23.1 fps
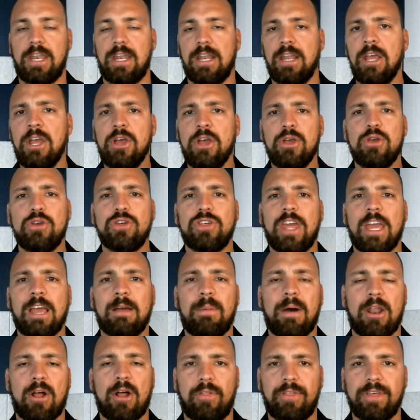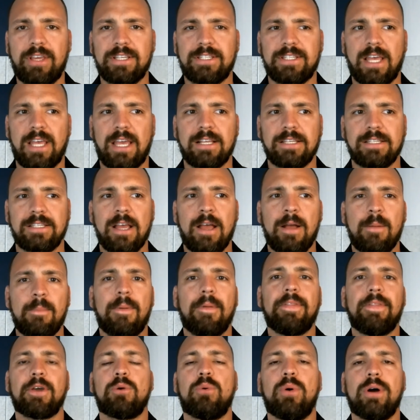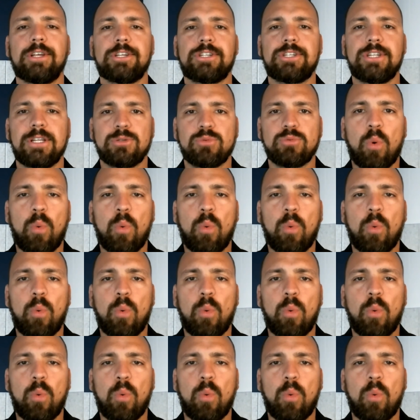And you think about all these things, but the question is,